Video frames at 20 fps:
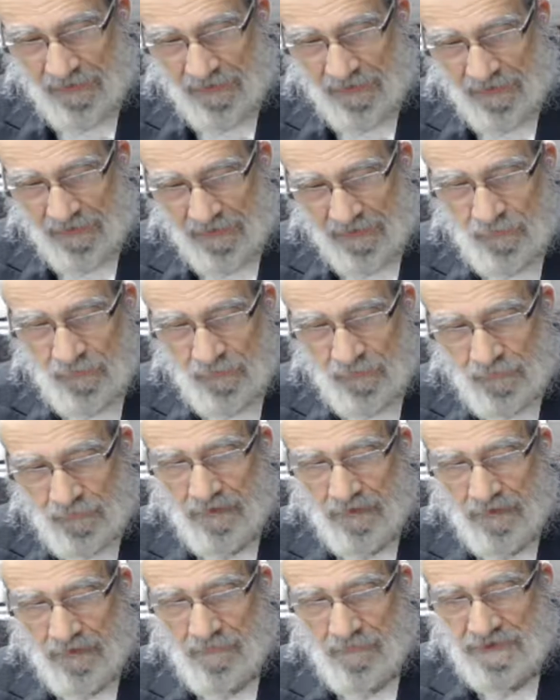in a point where he
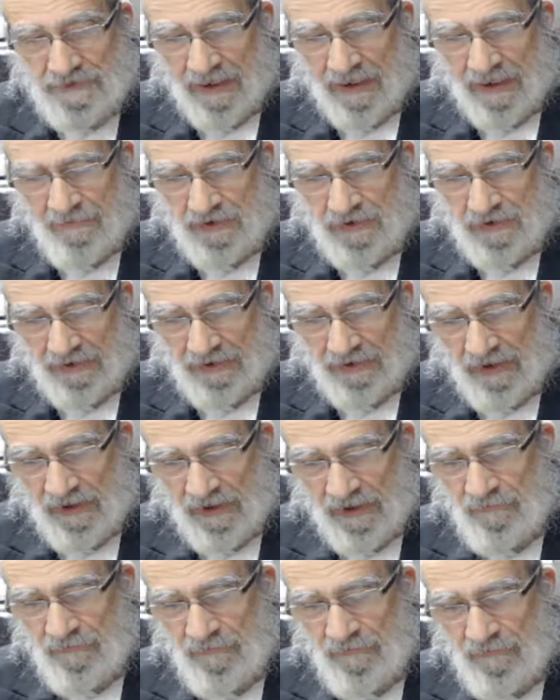can be mislabishing
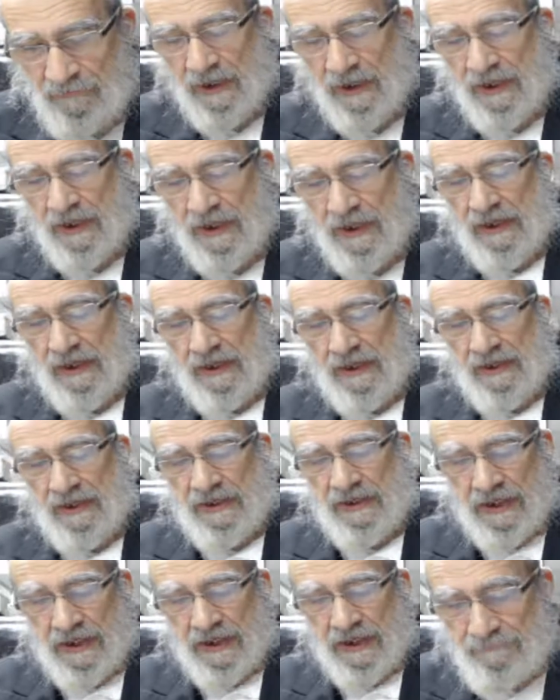Canaan.
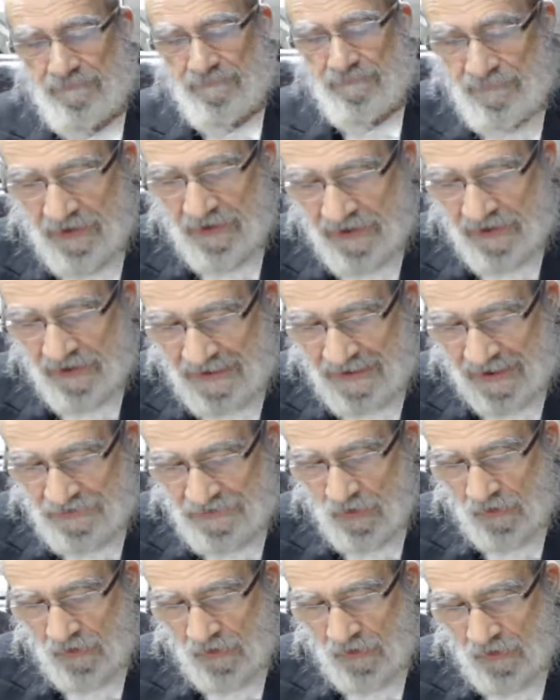In Bibchinas
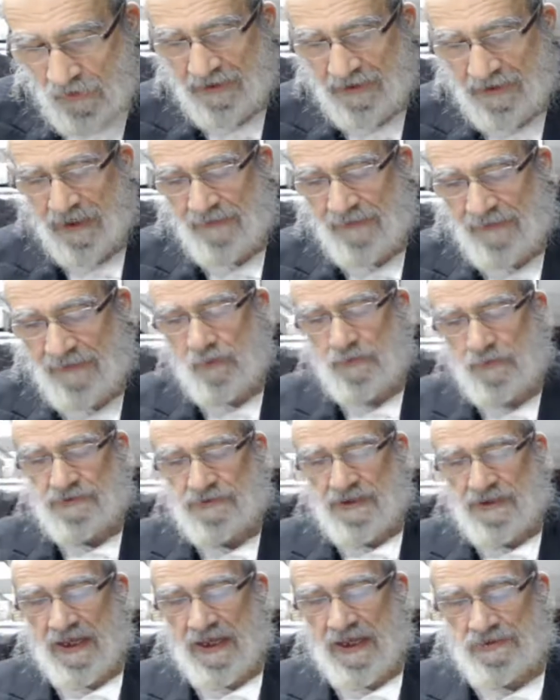Hasoga
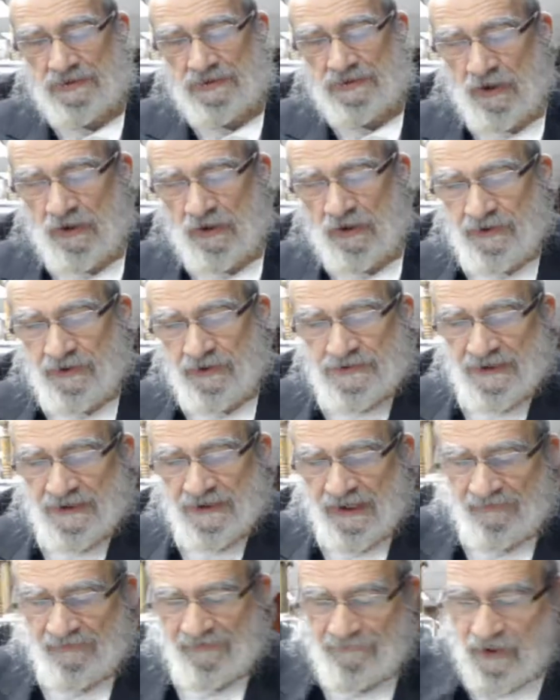Hazamahus. Hasoga
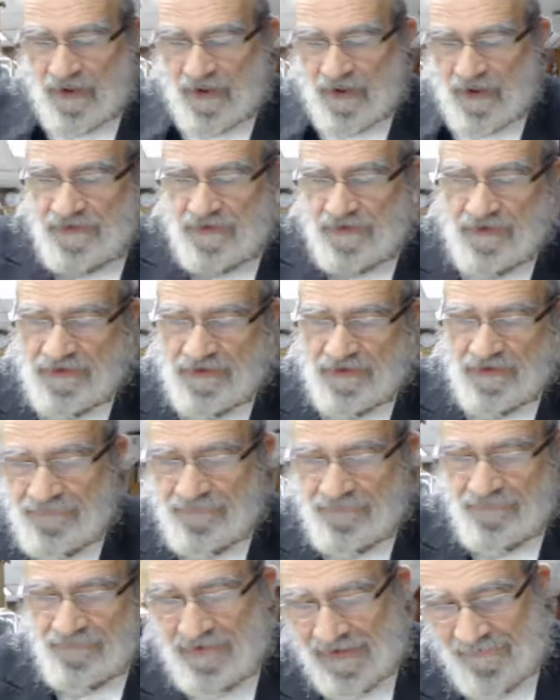itself, there are
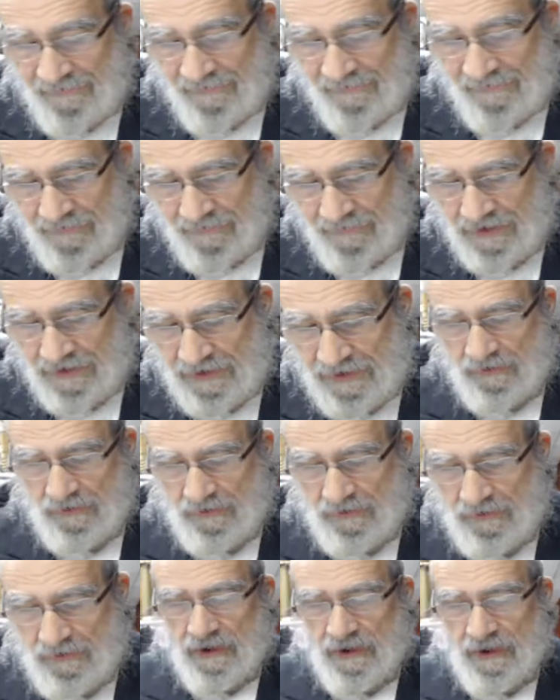different levels of Hasoga.
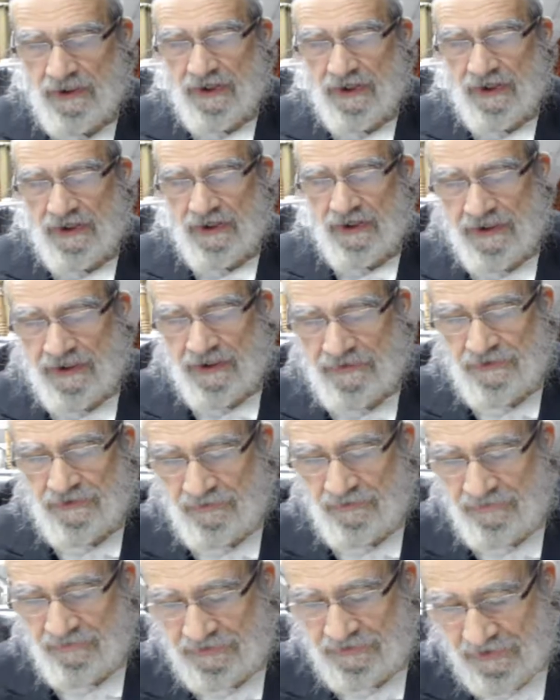
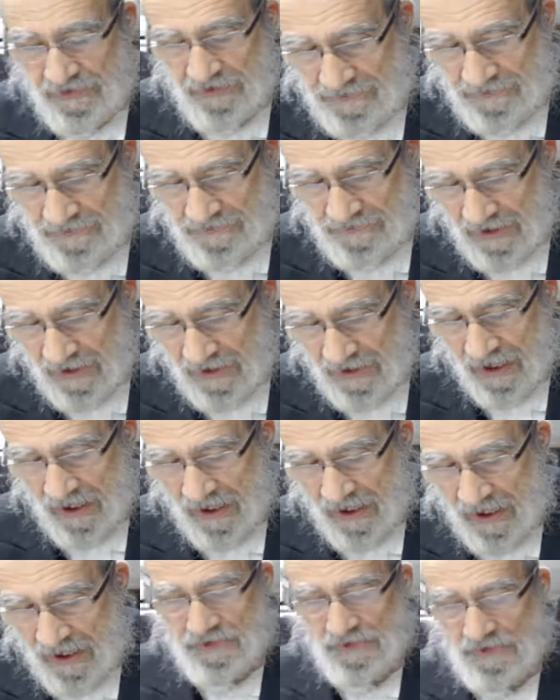Either it is
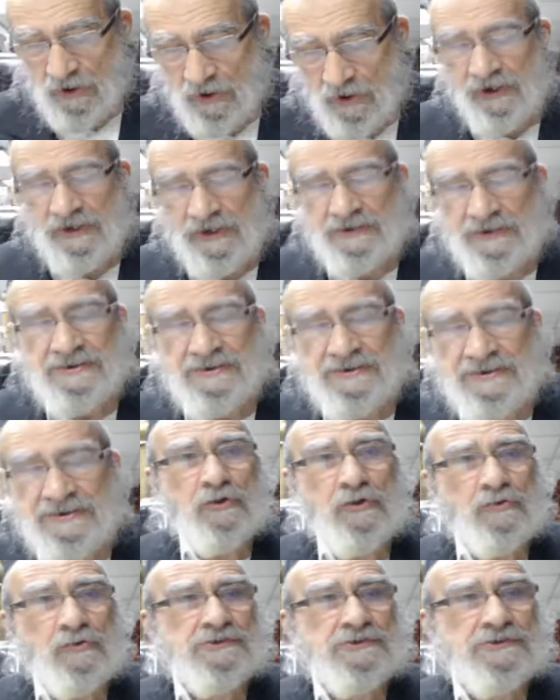Hasoga's
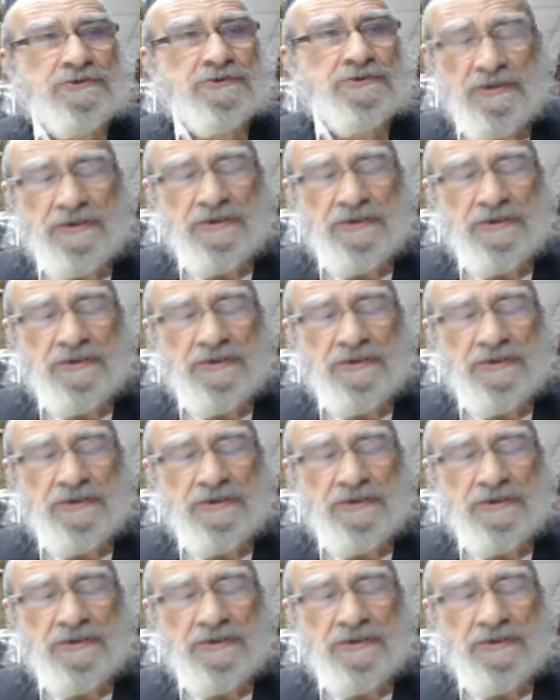Hamahus,